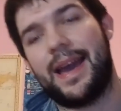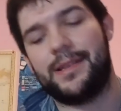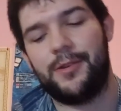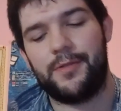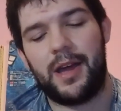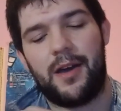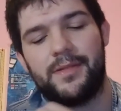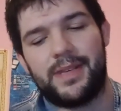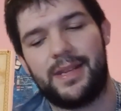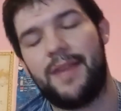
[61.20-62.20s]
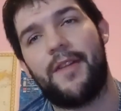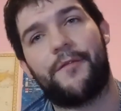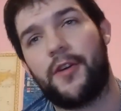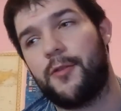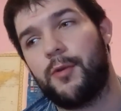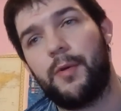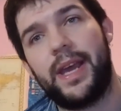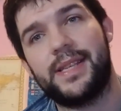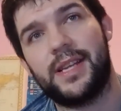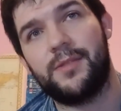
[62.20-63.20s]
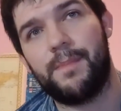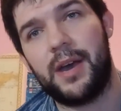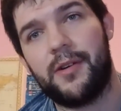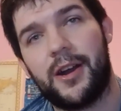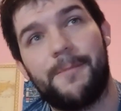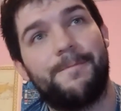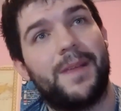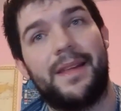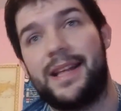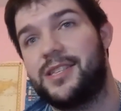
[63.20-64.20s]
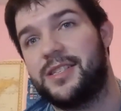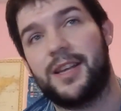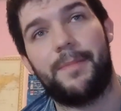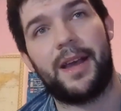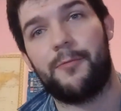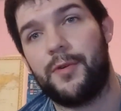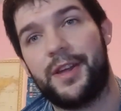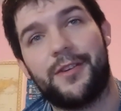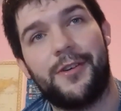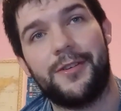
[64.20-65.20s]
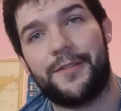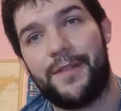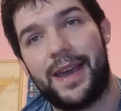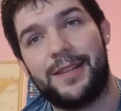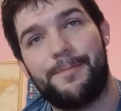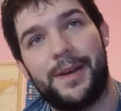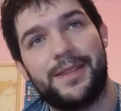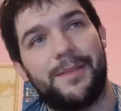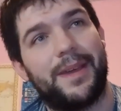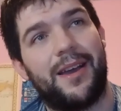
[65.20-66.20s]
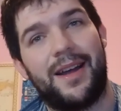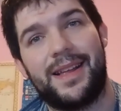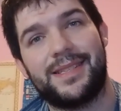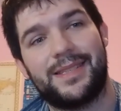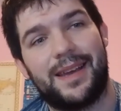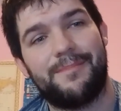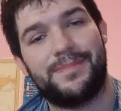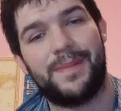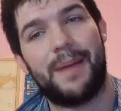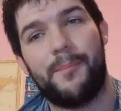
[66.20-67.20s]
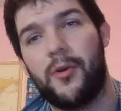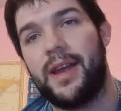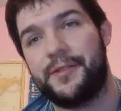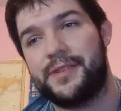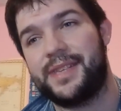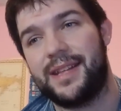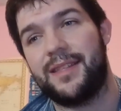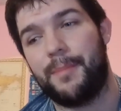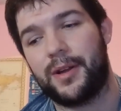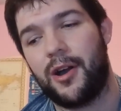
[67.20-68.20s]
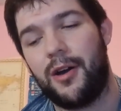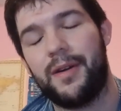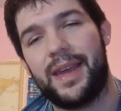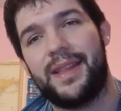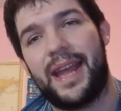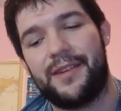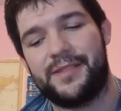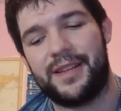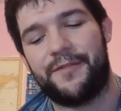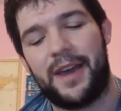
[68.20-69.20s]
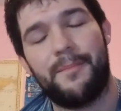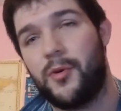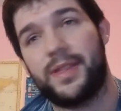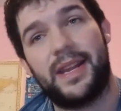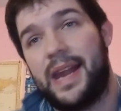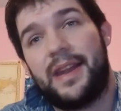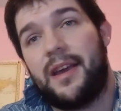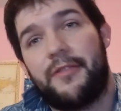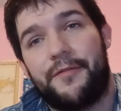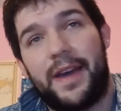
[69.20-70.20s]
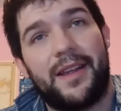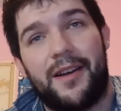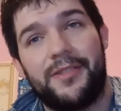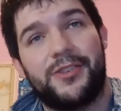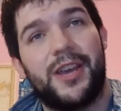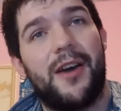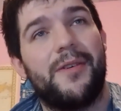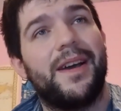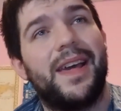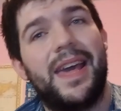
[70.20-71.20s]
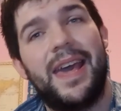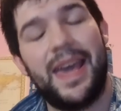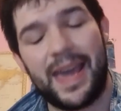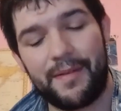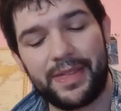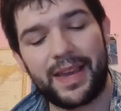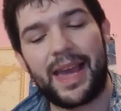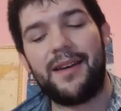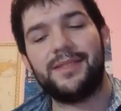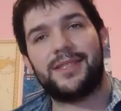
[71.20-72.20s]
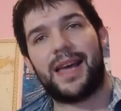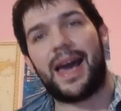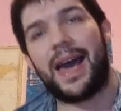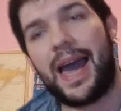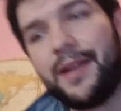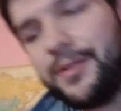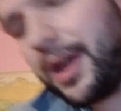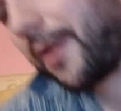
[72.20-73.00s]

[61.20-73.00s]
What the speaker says: guys, who knows? And even for Ruiz and Miller, nah, that's just going to be a really close fight. But to be honest, I'm more interested in the Bacalli and Anderson fight more than any other fight on the show. Everything else, I don't